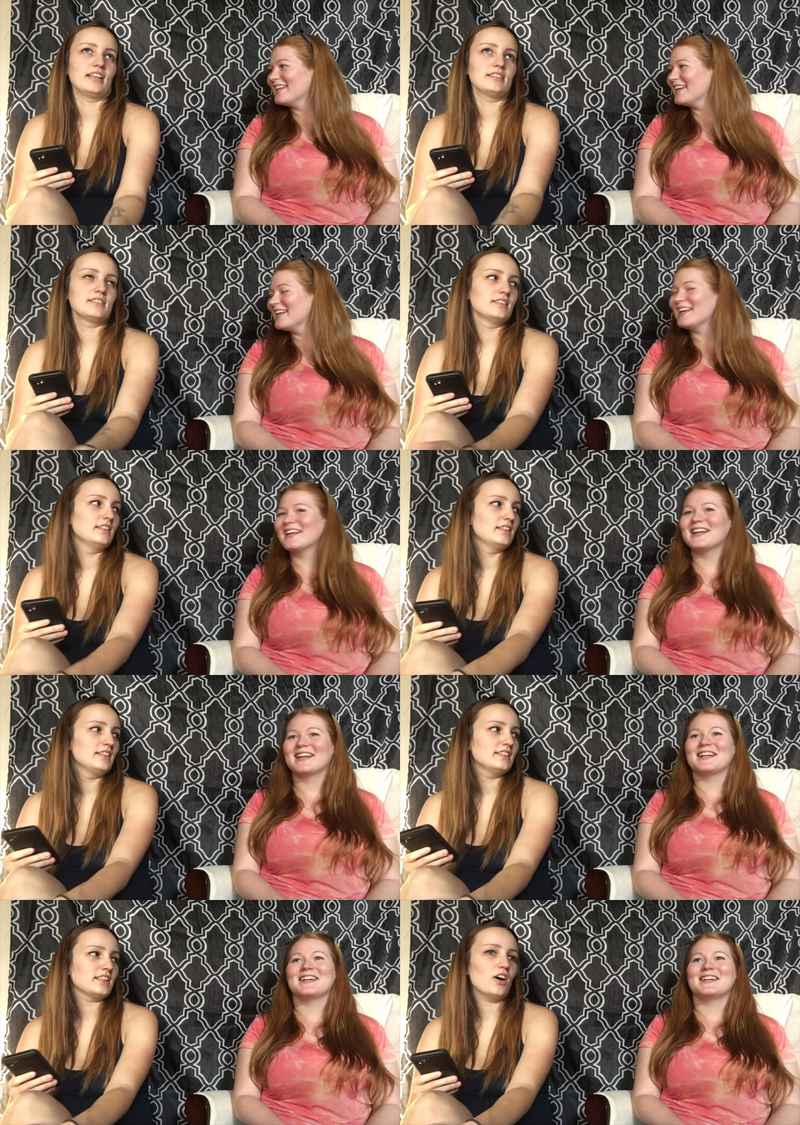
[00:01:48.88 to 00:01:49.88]
Speaker 1: it.
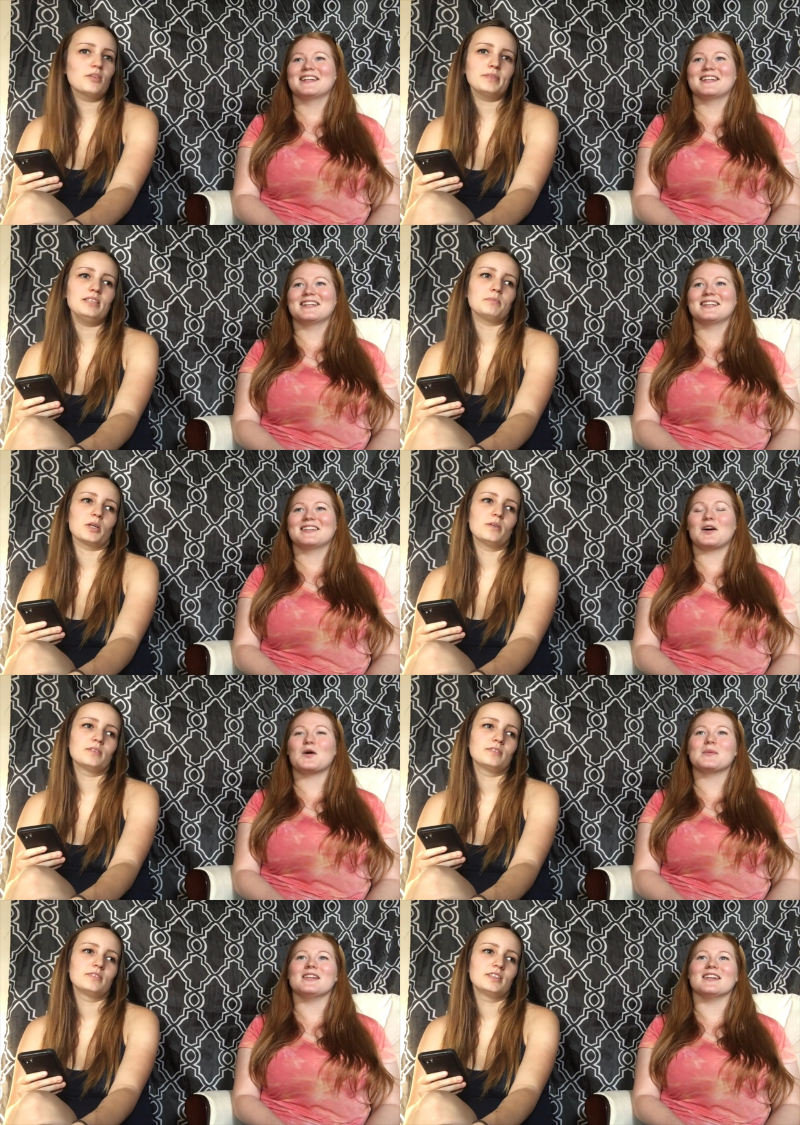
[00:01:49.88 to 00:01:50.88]
It's all meat, bro. All
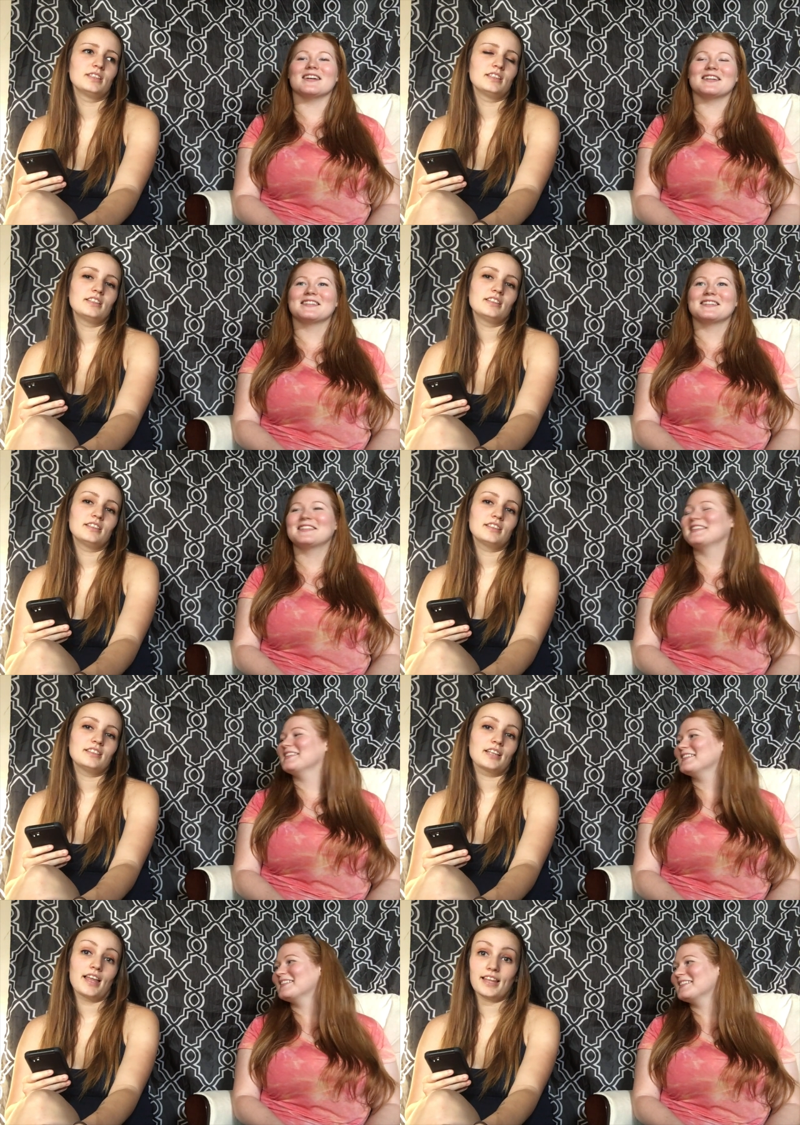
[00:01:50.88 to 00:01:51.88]
meat, yeah.
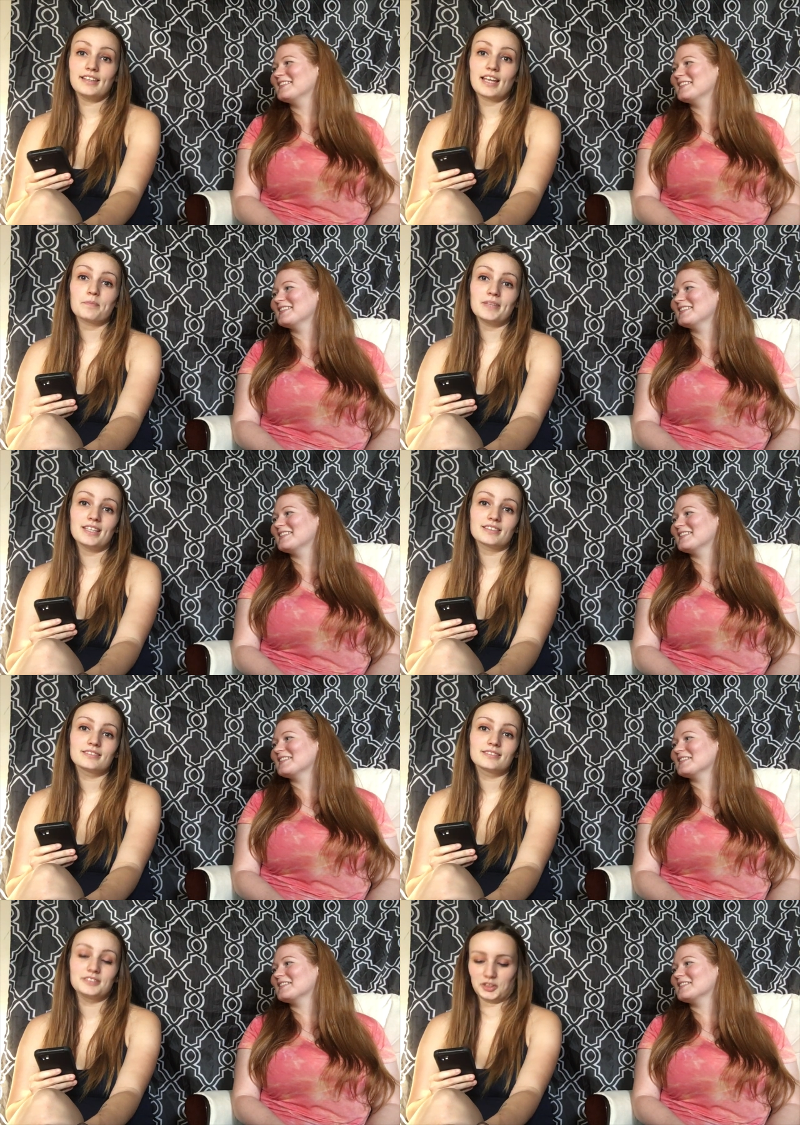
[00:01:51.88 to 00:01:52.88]
I like that meat.
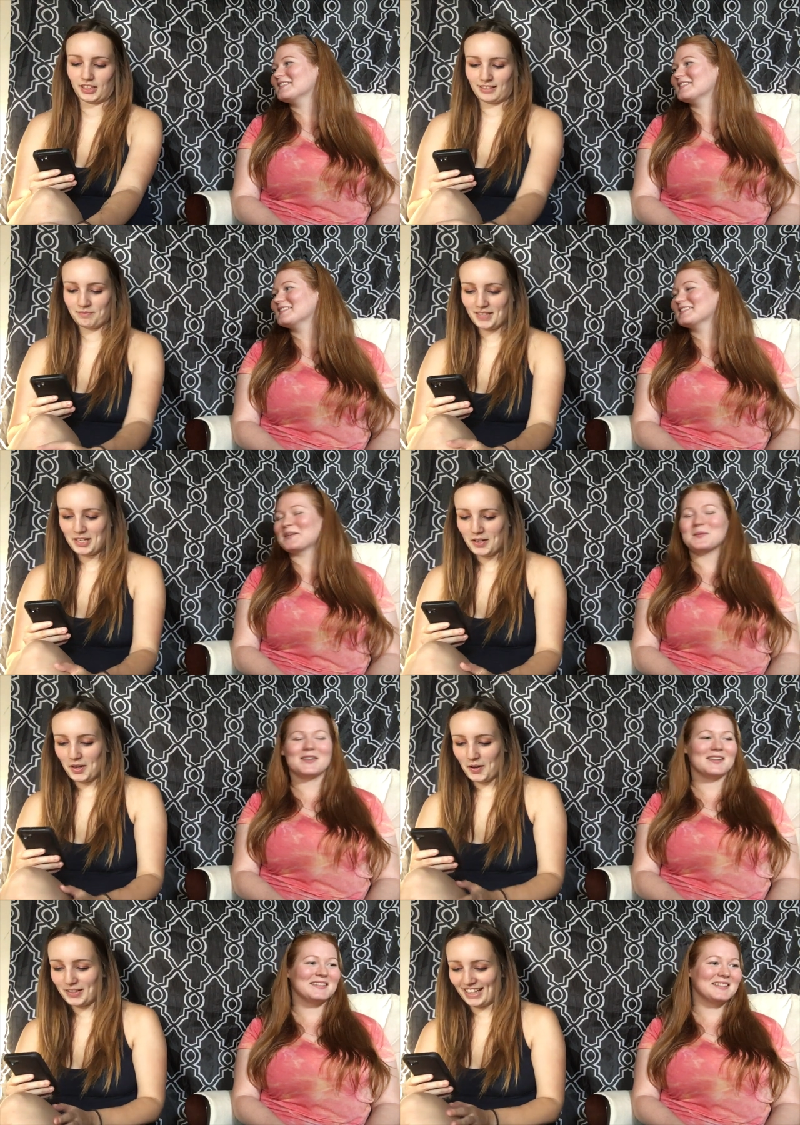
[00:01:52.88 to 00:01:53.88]
Just kidding.
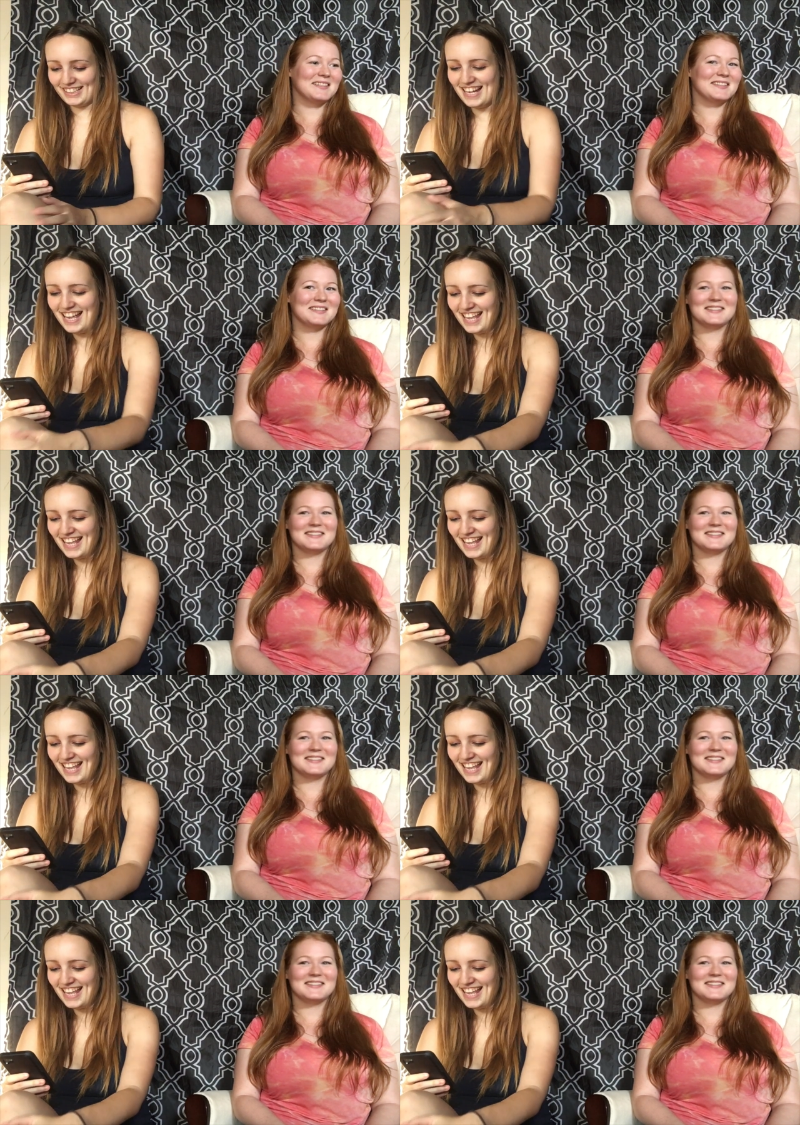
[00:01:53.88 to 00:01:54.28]
Okay.